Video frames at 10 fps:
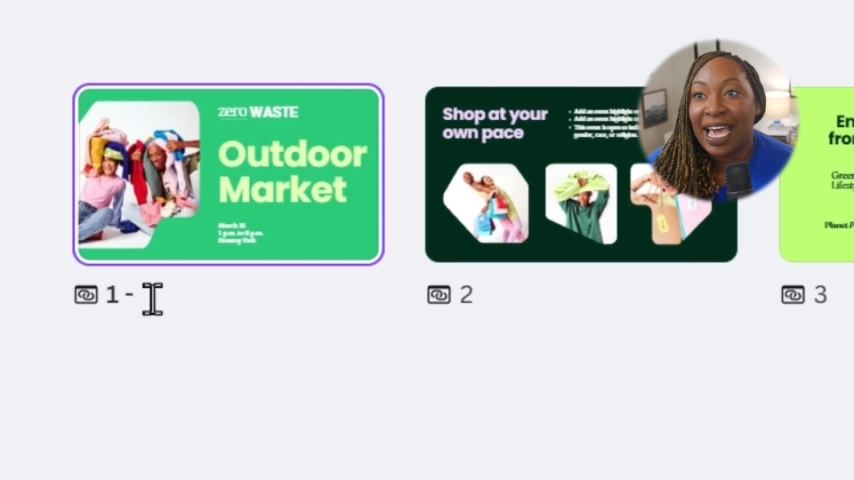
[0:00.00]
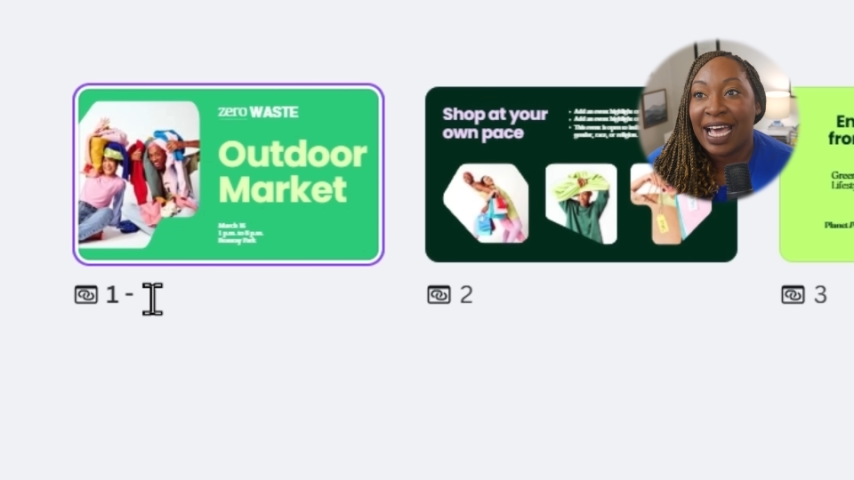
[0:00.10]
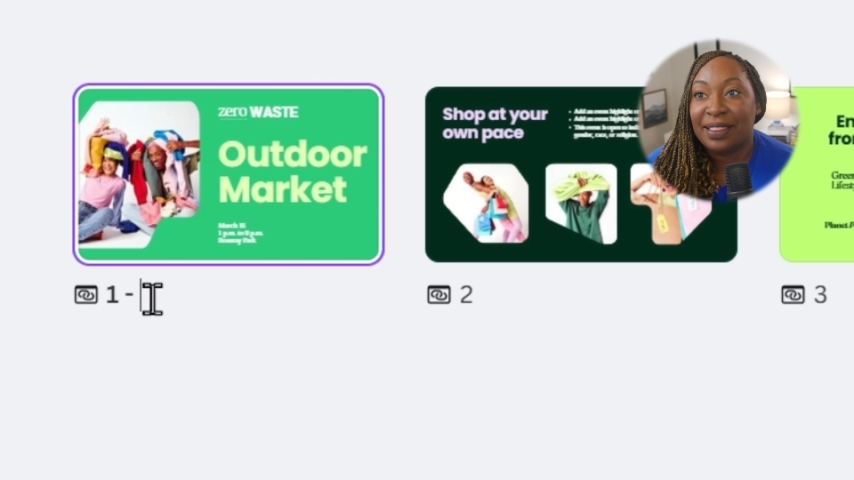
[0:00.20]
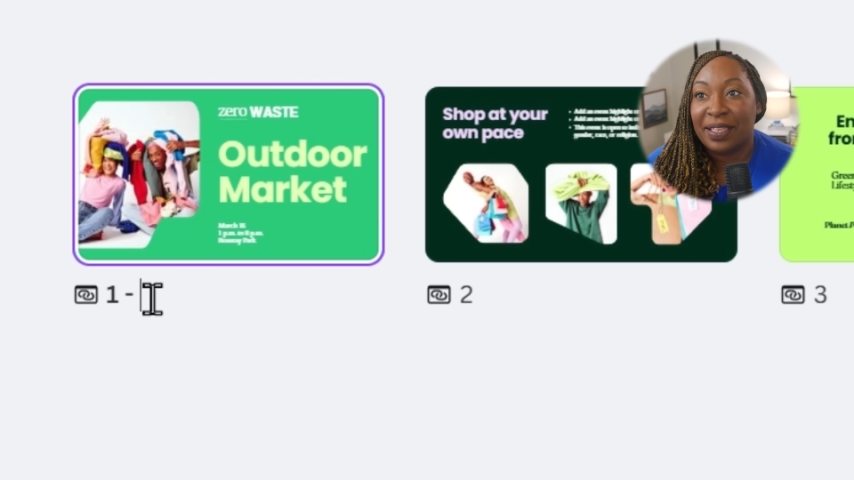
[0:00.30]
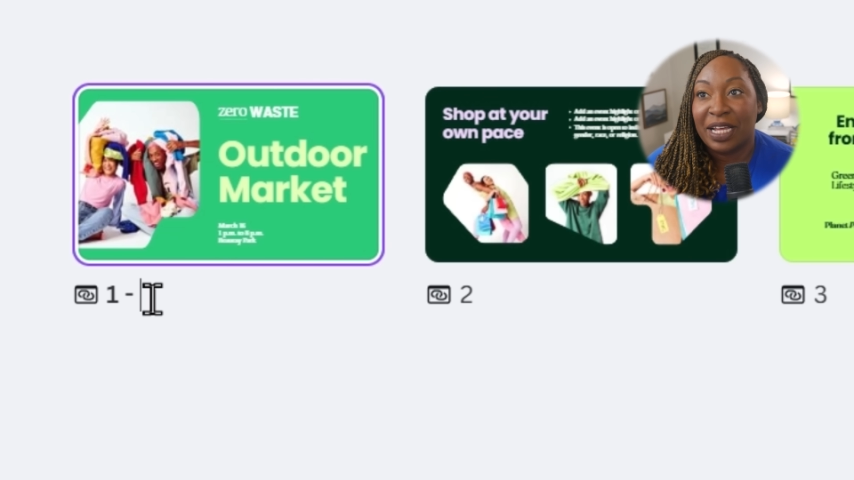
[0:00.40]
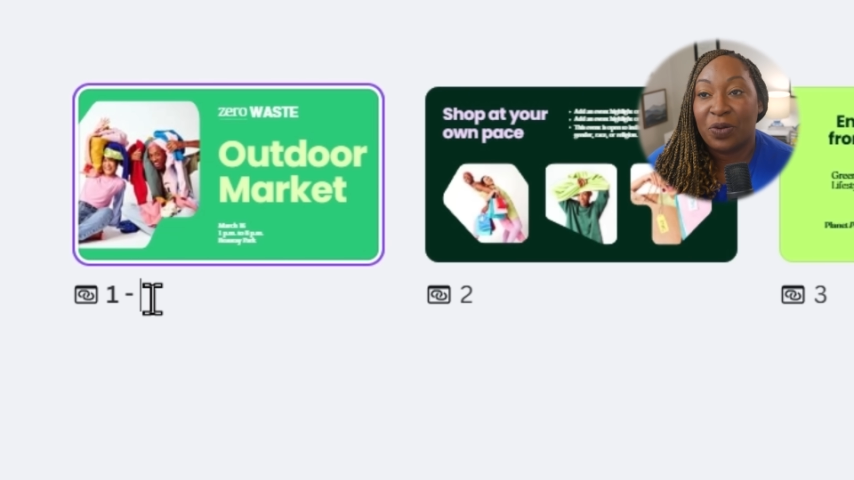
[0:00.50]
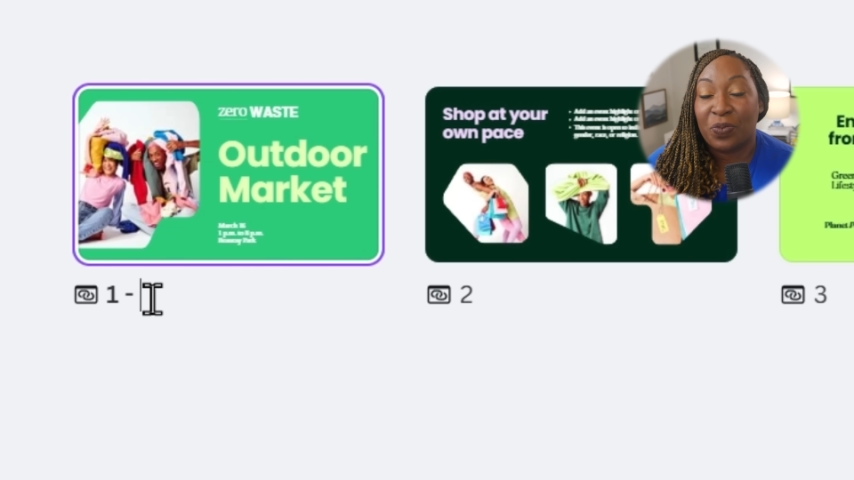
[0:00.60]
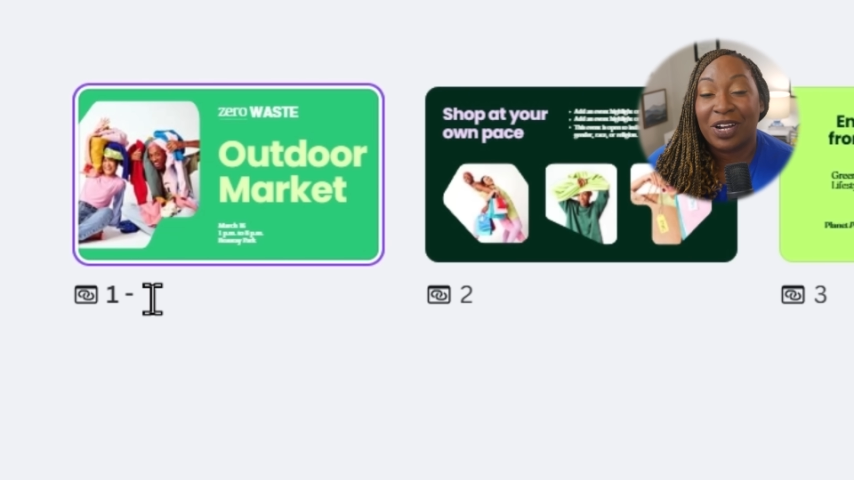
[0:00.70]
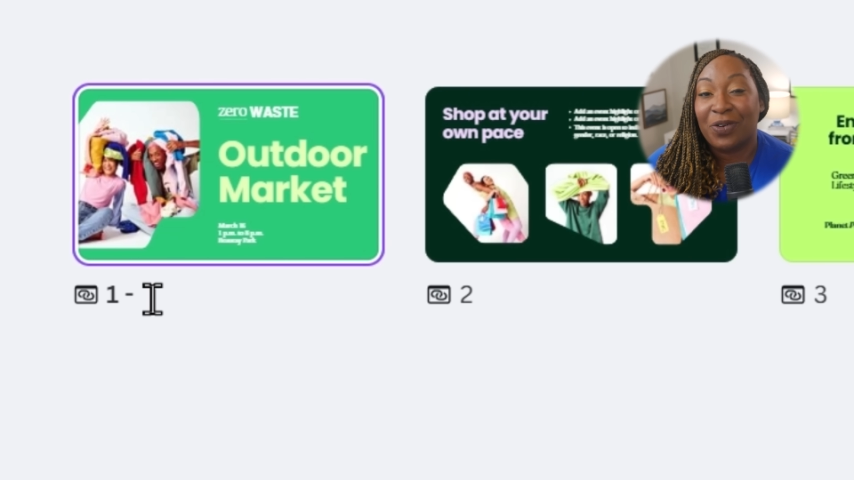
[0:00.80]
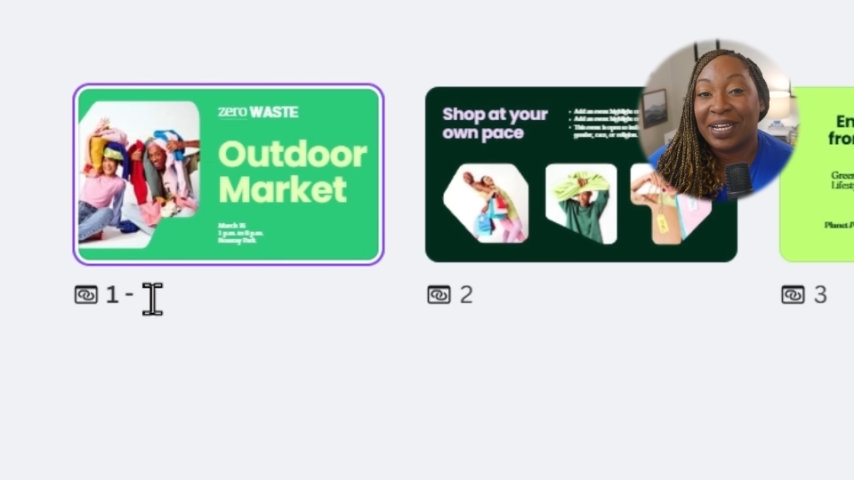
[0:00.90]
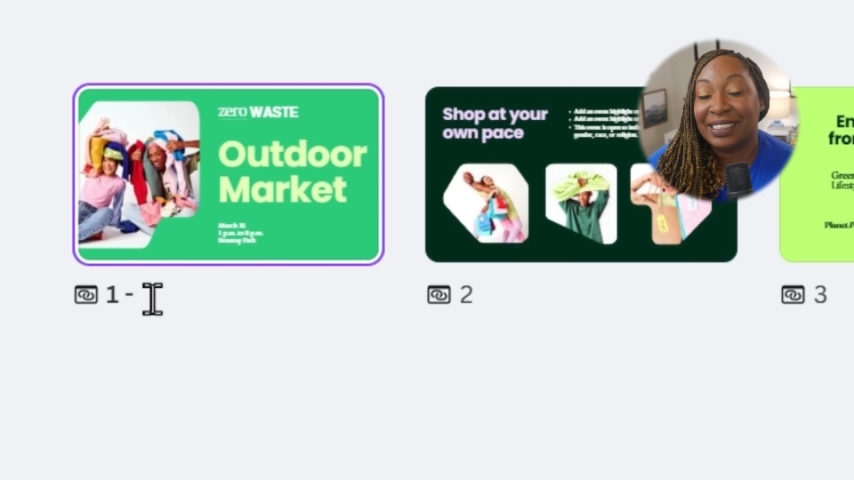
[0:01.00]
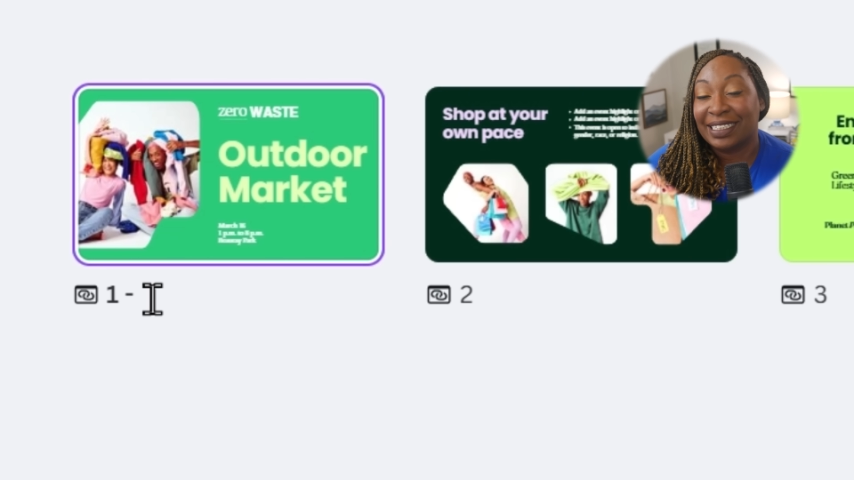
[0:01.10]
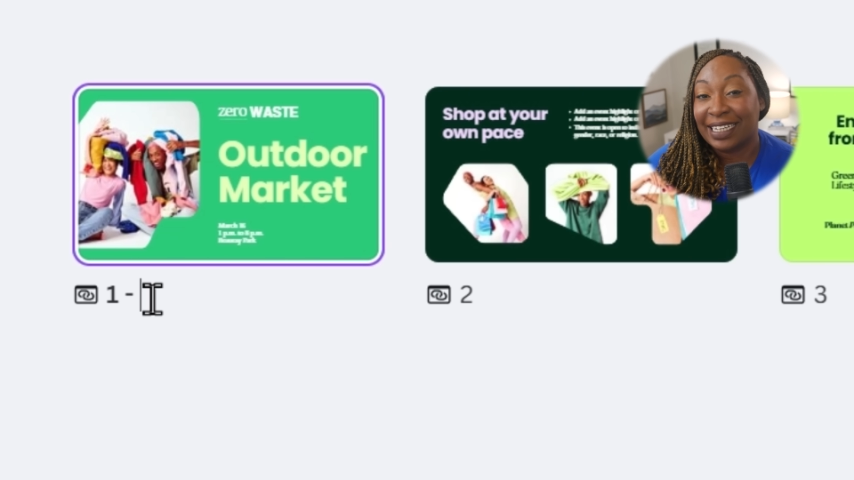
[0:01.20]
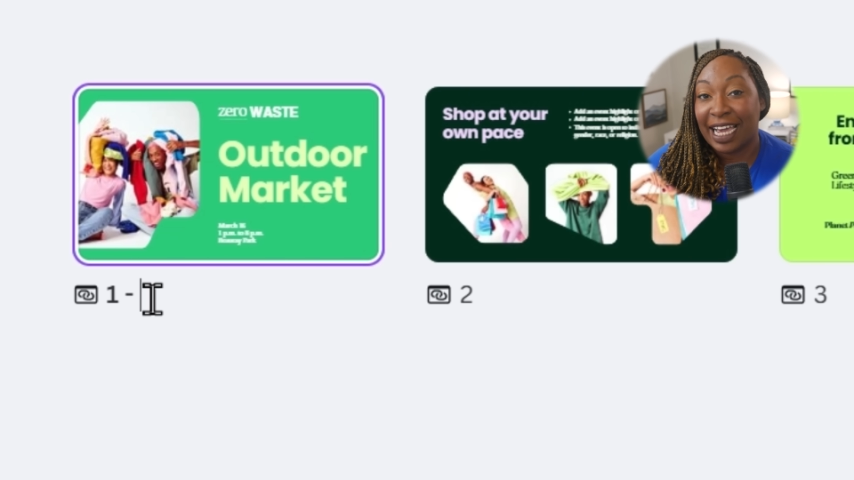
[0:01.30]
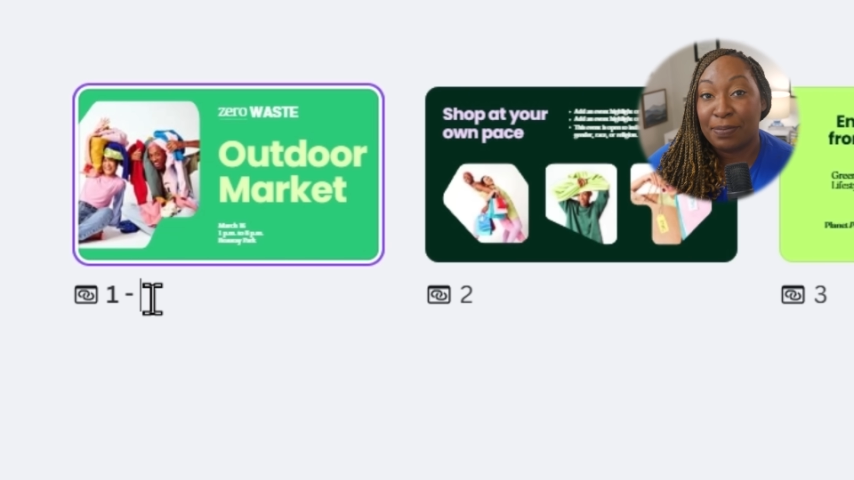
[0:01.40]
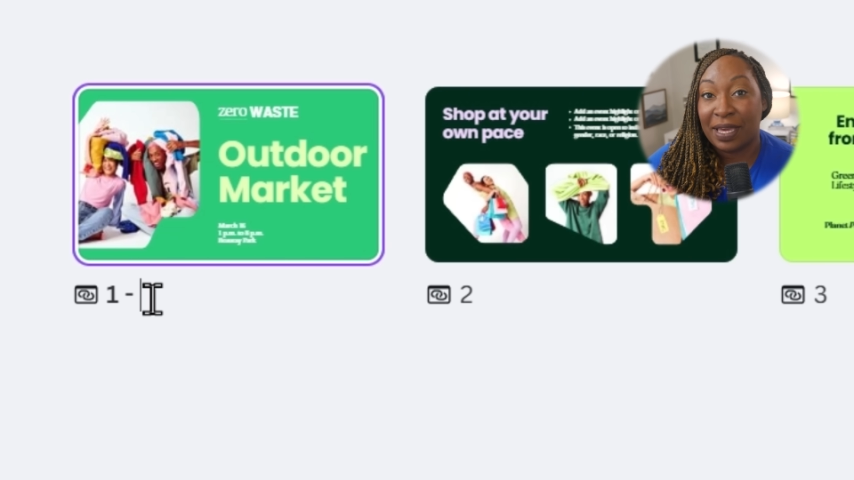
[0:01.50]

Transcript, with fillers: and then we're going to type